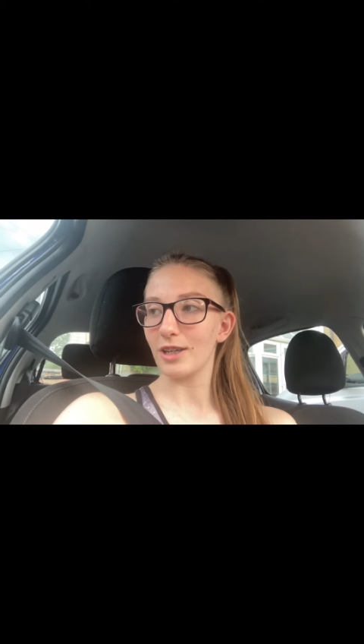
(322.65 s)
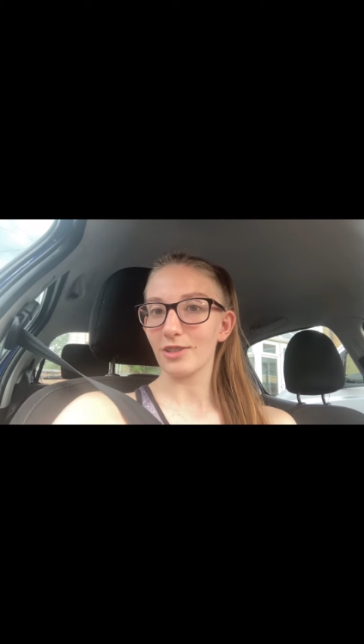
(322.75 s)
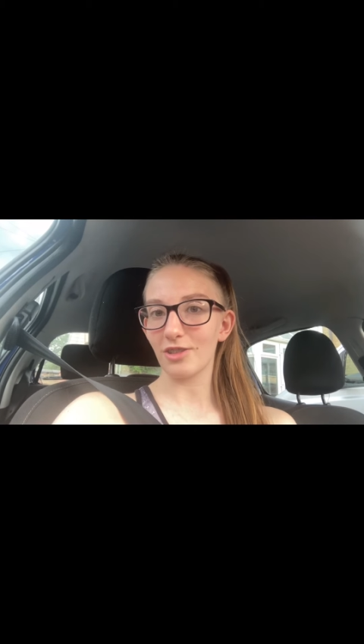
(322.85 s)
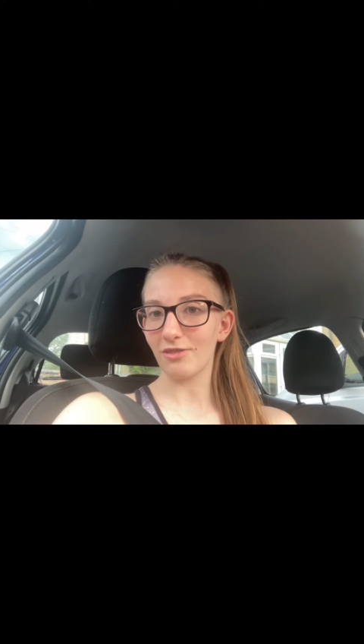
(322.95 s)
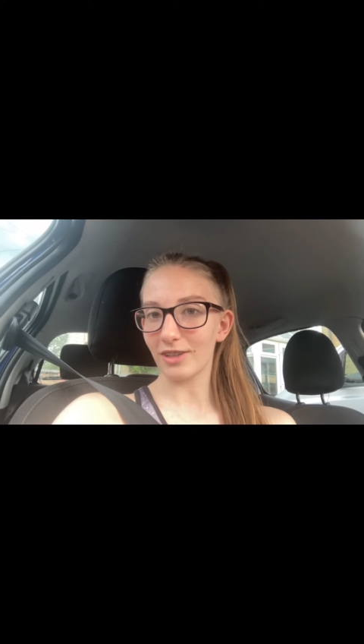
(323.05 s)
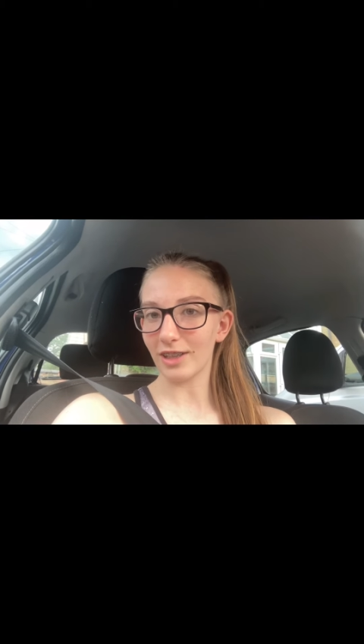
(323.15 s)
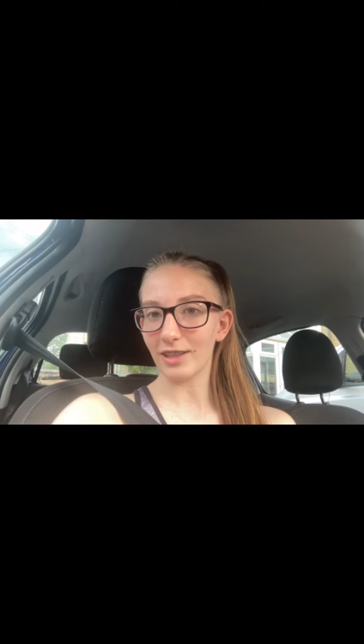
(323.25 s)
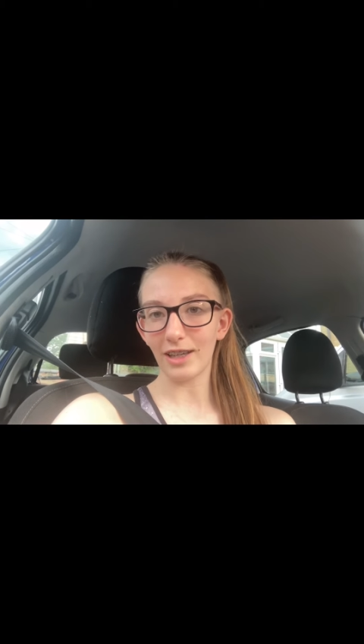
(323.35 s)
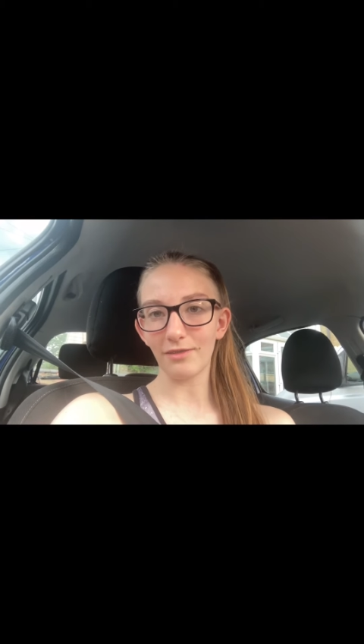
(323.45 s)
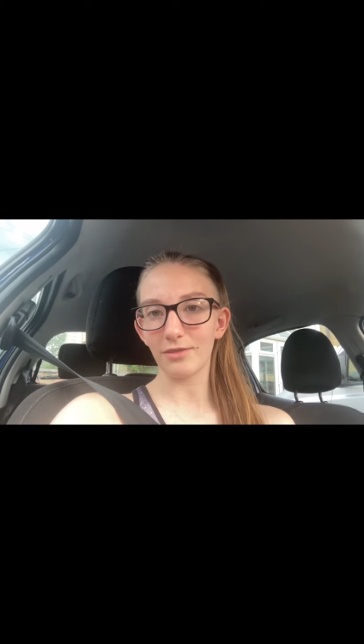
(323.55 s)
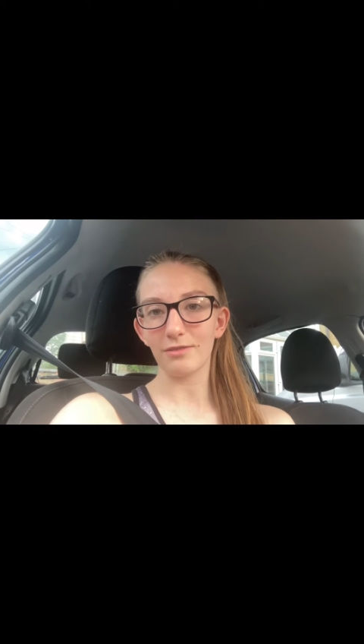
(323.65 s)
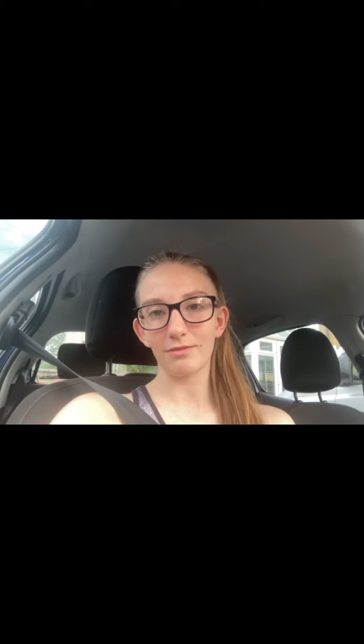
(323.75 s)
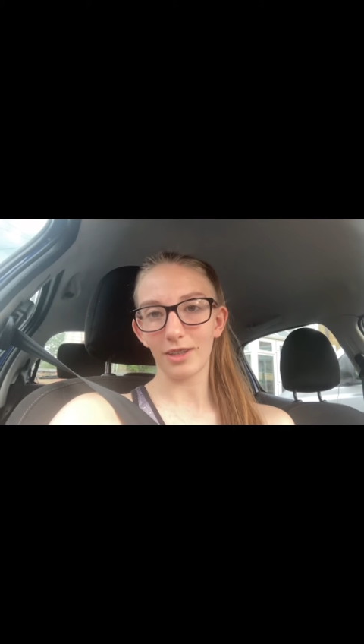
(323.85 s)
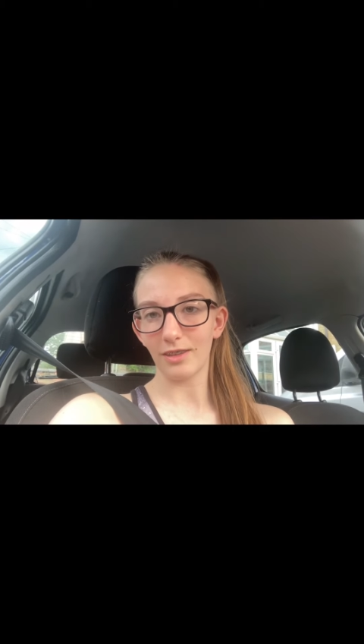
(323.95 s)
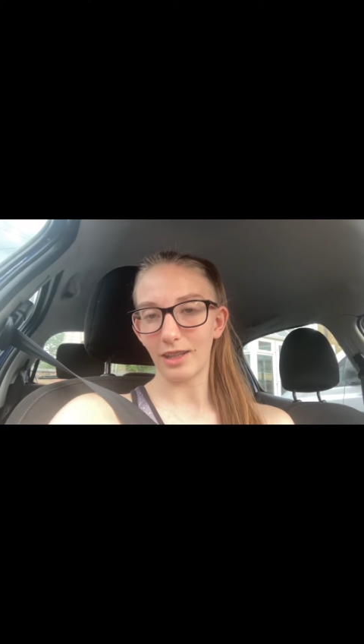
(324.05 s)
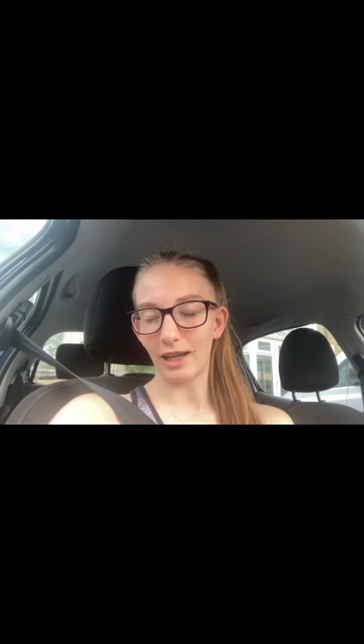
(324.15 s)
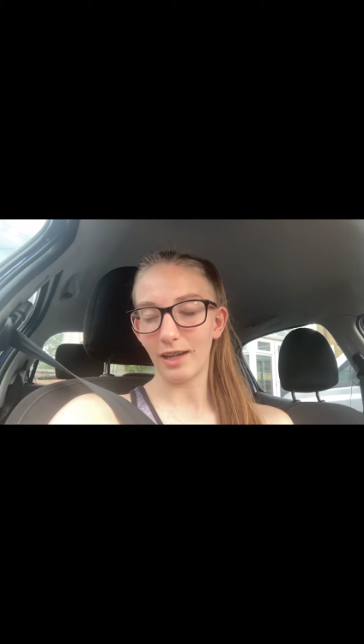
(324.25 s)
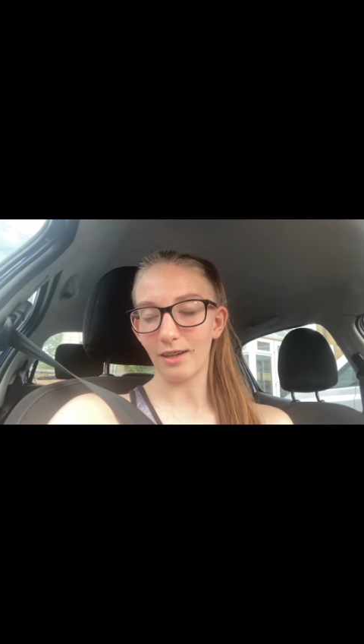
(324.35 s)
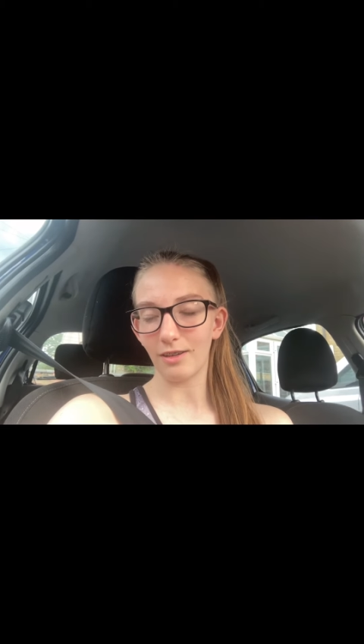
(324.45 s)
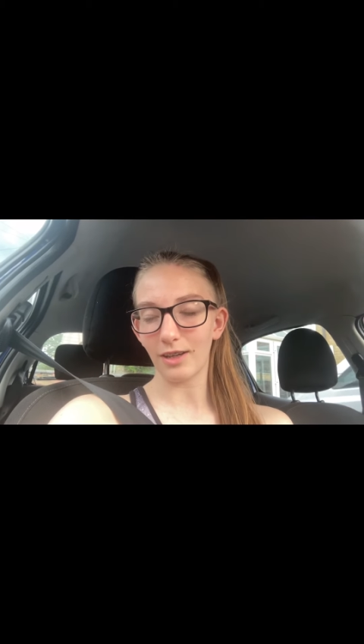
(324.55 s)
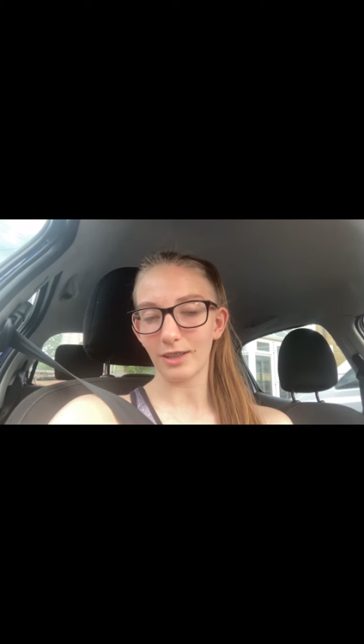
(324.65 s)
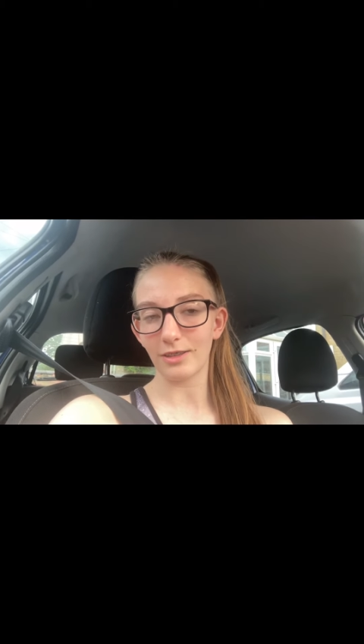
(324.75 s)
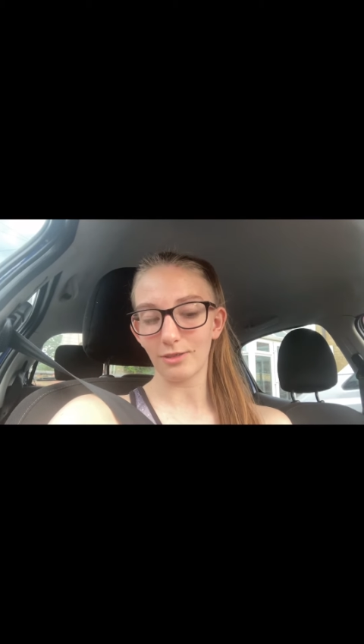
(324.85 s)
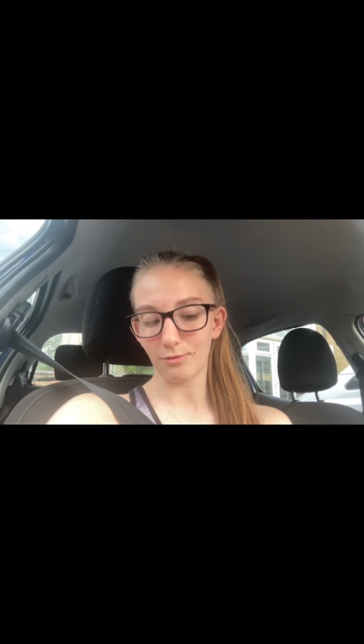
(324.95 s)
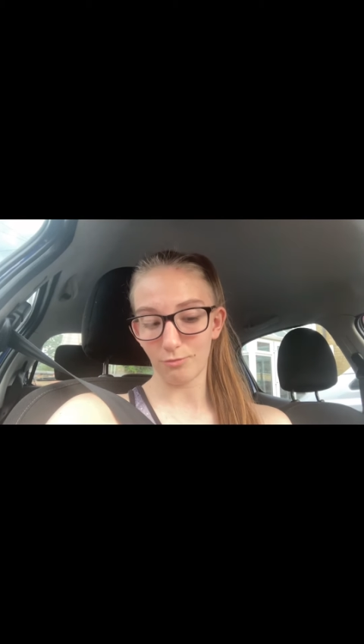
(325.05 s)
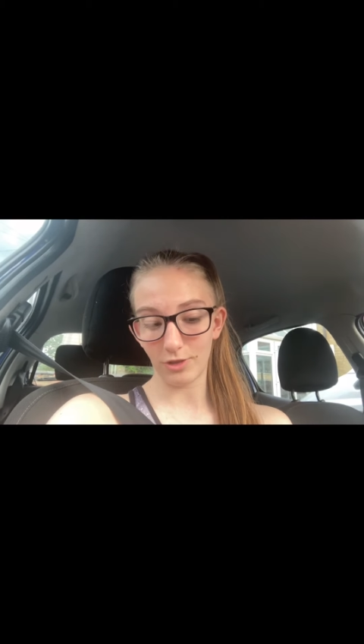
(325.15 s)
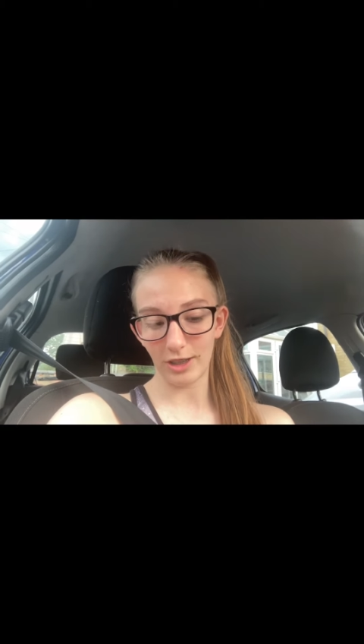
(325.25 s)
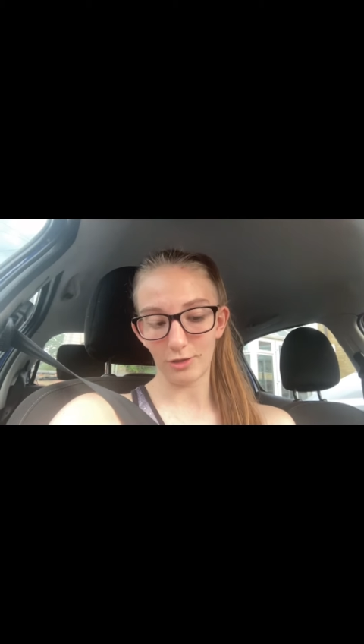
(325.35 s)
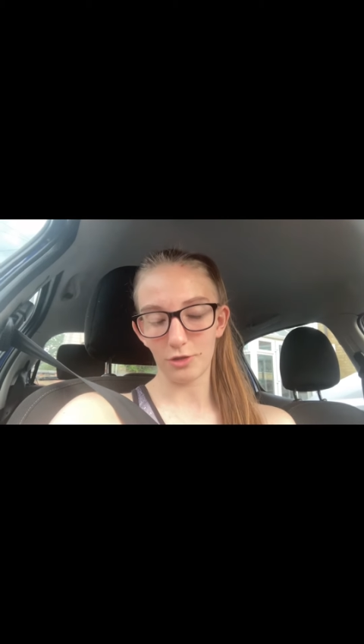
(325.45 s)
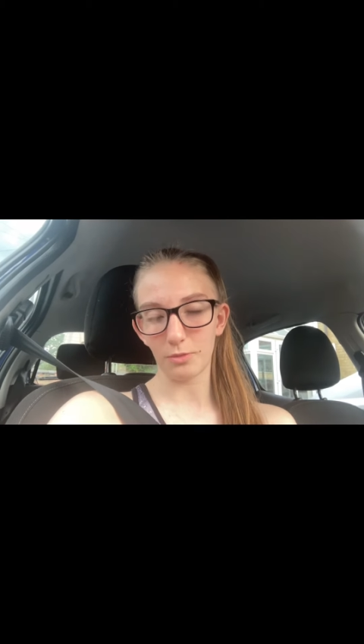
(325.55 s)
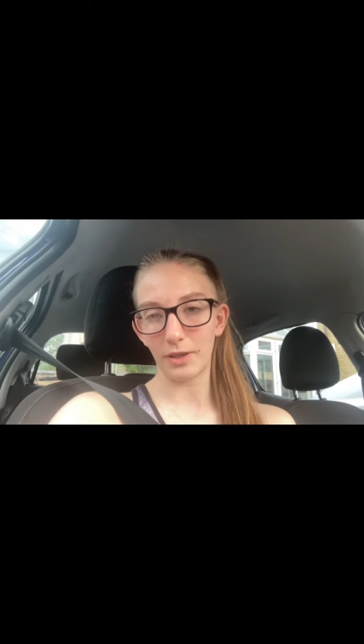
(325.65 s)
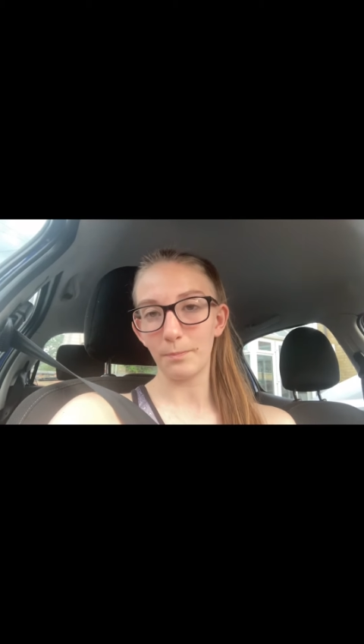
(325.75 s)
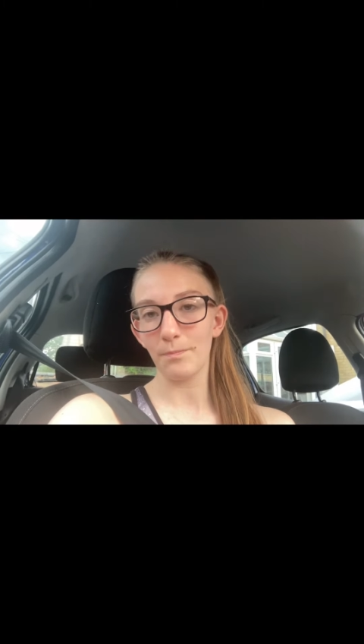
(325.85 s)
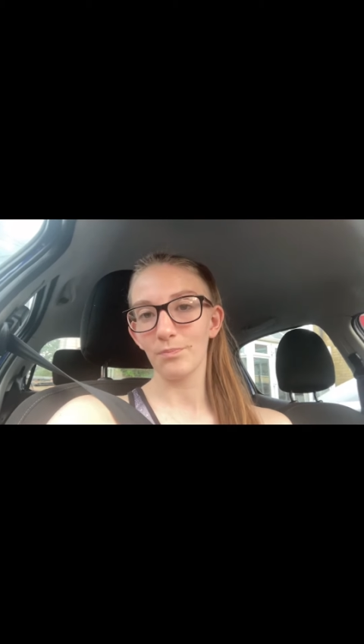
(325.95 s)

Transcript: considering I haven't done that, I did a really good swim.